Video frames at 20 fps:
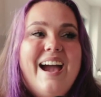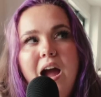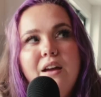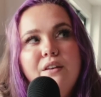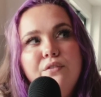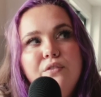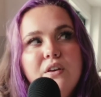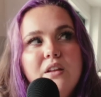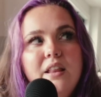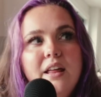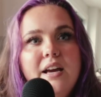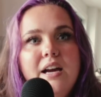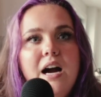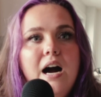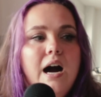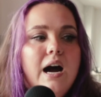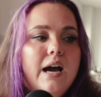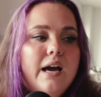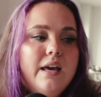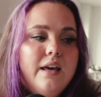I feel like
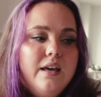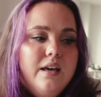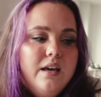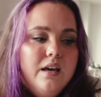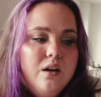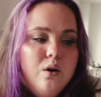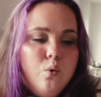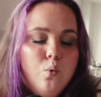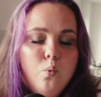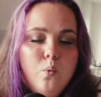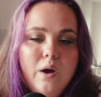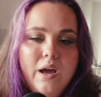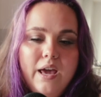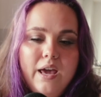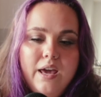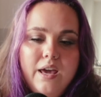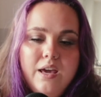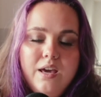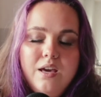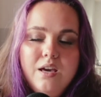I, in a
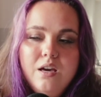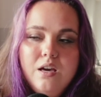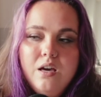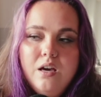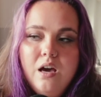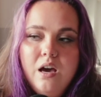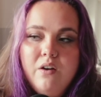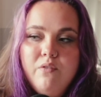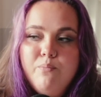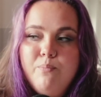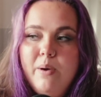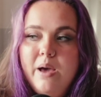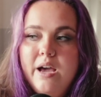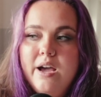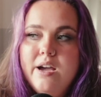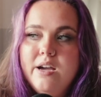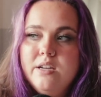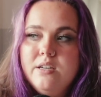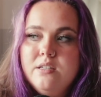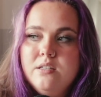way, have
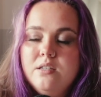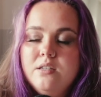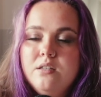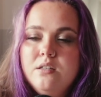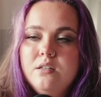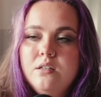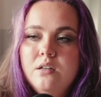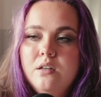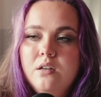been